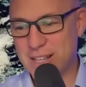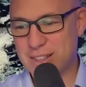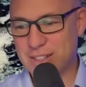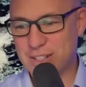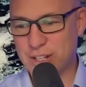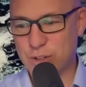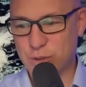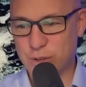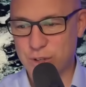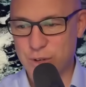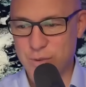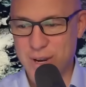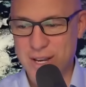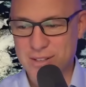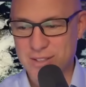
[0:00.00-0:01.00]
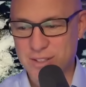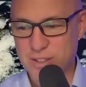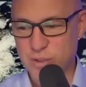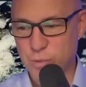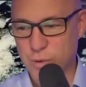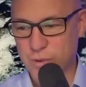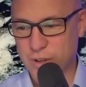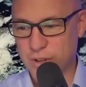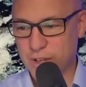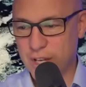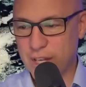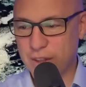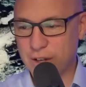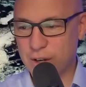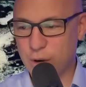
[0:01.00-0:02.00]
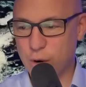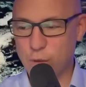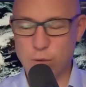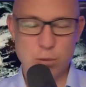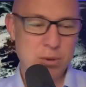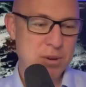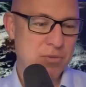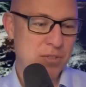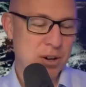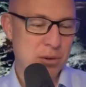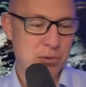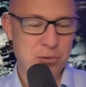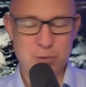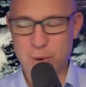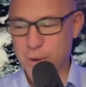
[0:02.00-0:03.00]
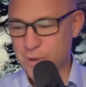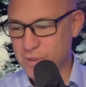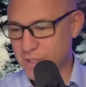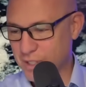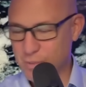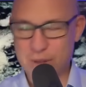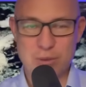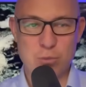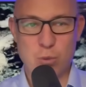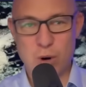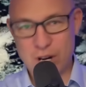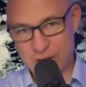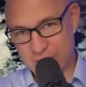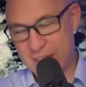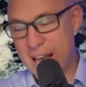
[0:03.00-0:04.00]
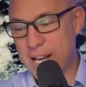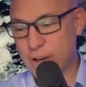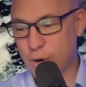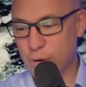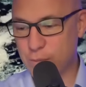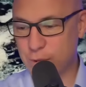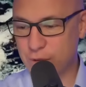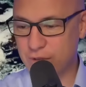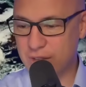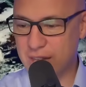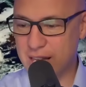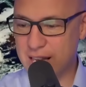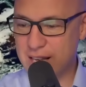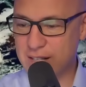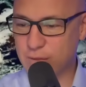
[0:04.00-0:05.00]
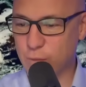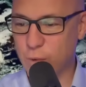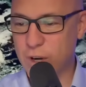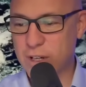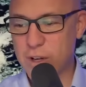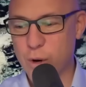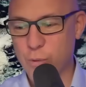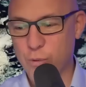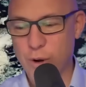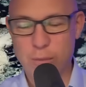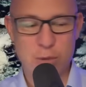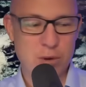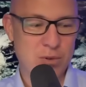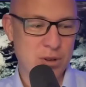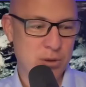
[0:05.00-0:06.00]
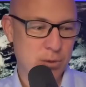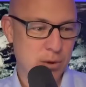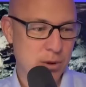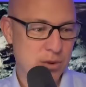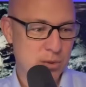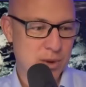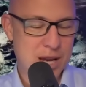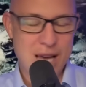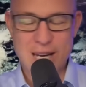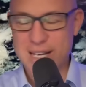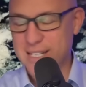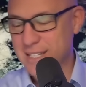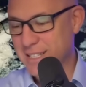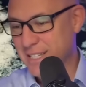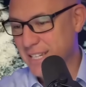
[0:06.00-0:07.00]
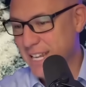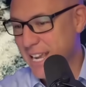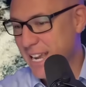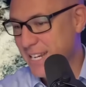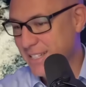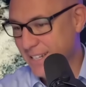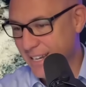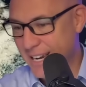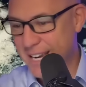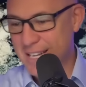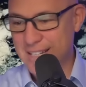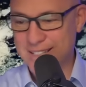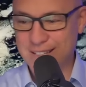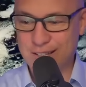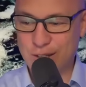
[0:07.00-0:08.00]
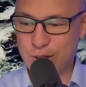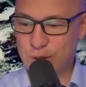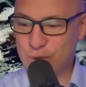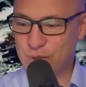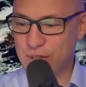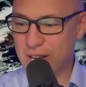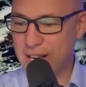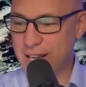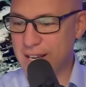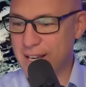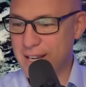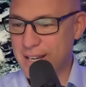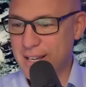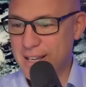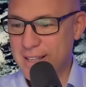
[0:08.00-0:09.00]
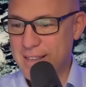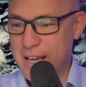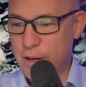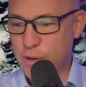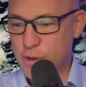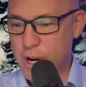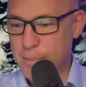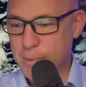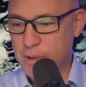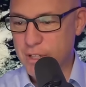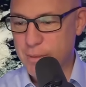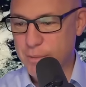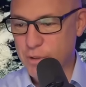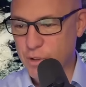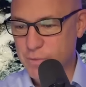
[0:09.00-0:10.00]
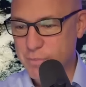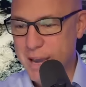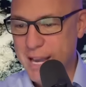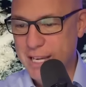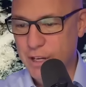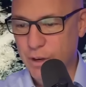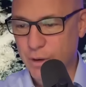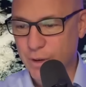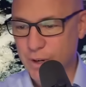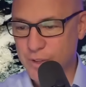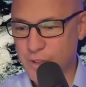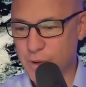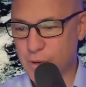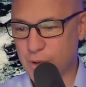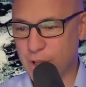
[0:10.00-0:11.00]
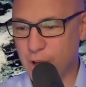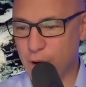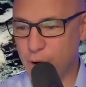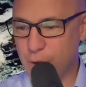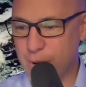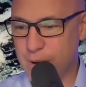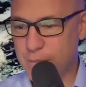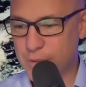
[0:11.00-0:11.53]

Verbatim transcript: uh, the central U.S. This is where the the cold will be felt first as we watch that cold move to the east. One cold front moving through as we head into today, tonight, and to Tuesday. That'll drop our temperatures back here across Oklahoma,